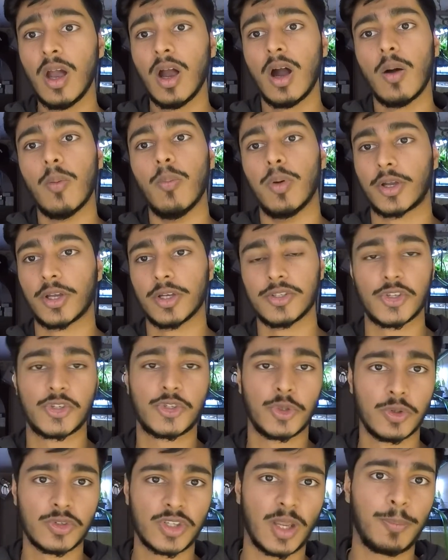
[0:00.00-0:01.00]
because as
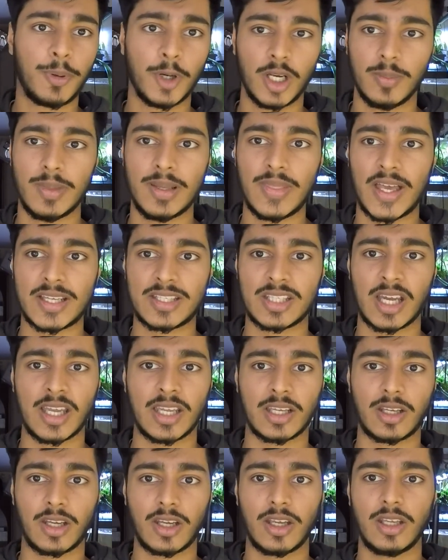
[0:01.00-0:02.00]
soon as I put him in that
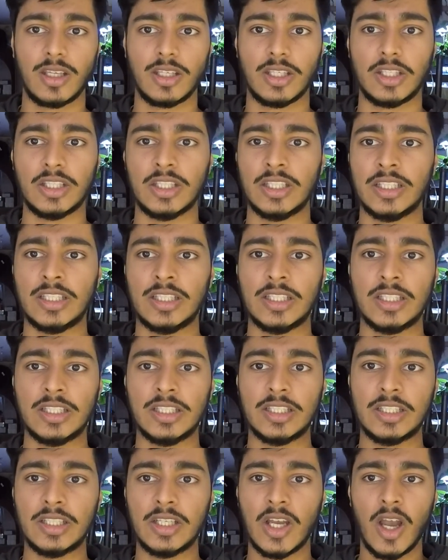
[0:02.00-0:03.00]
tank,
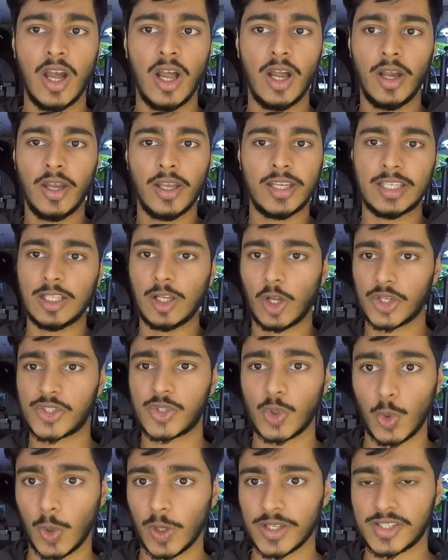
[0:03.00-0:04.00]
he
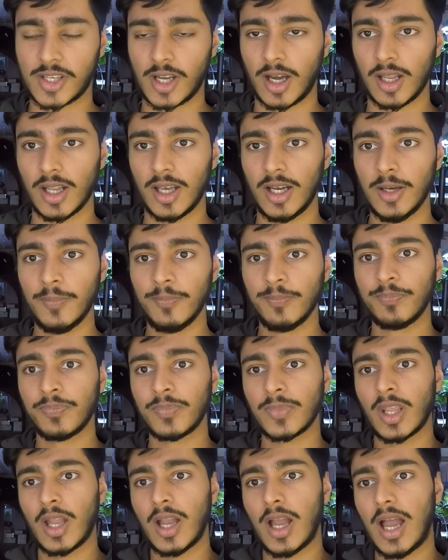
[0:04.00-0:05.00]
lost all his color
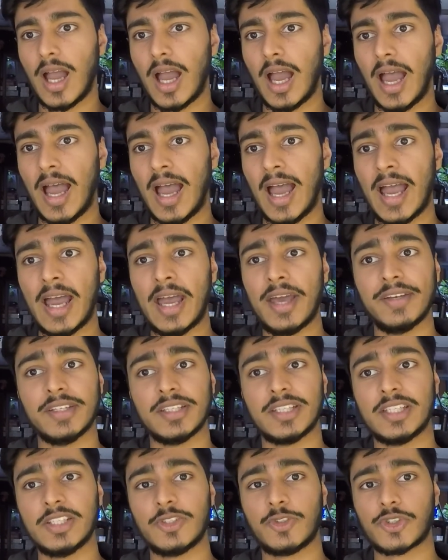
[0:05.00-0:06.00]
and
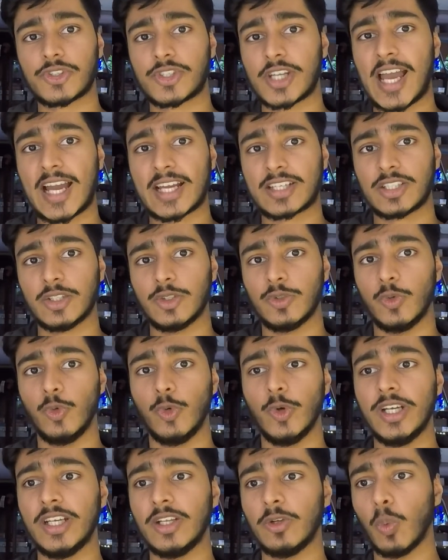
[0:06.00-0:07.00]
he just acted
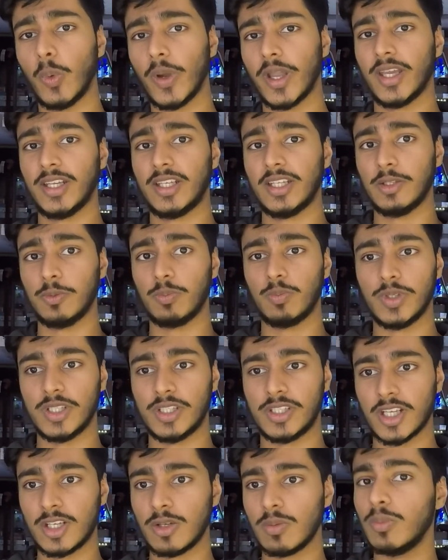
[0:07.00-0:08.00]
really weird. He
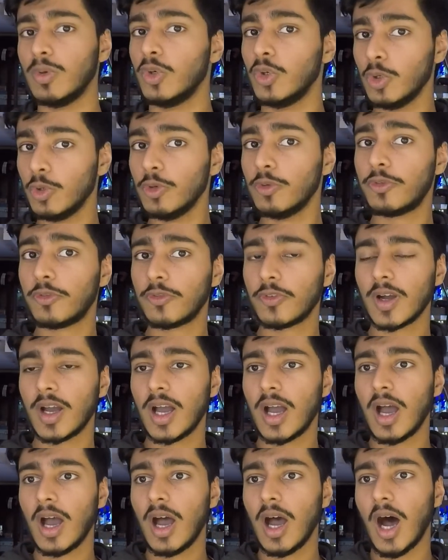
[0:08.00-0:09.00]
didn't move,
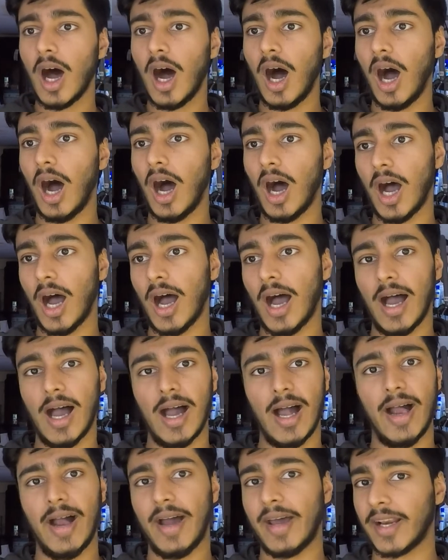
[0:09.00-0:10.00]

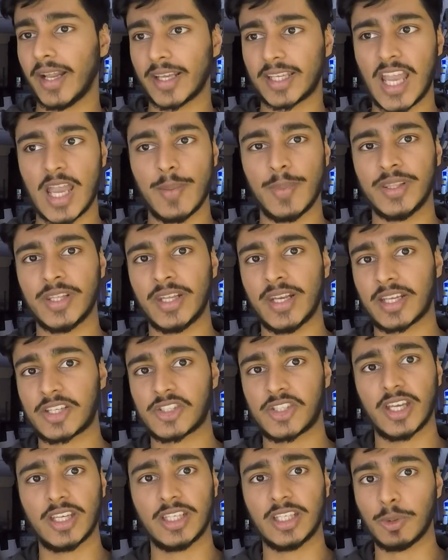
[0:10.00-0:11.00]
and I came in the
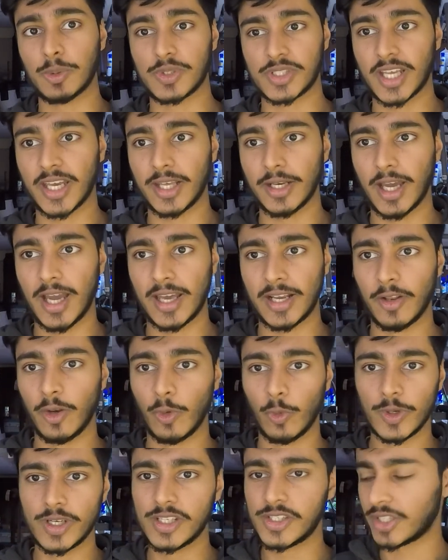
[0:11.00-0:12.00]
next day and he was dead. And
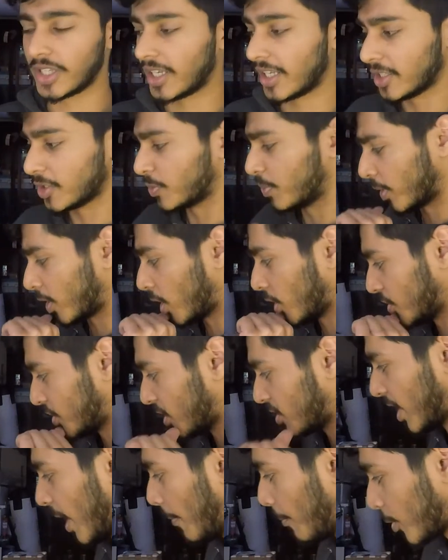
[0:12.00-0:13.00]
the reason is because
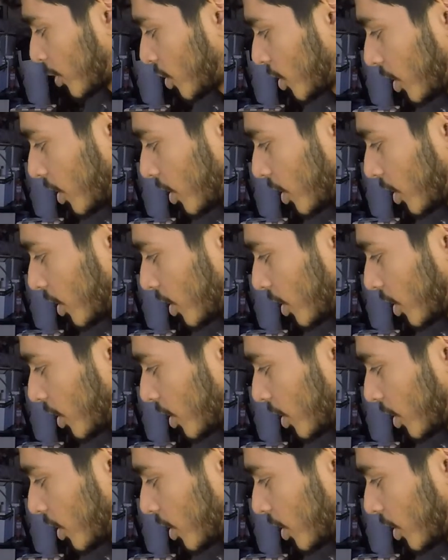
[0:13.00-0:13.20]
the temperature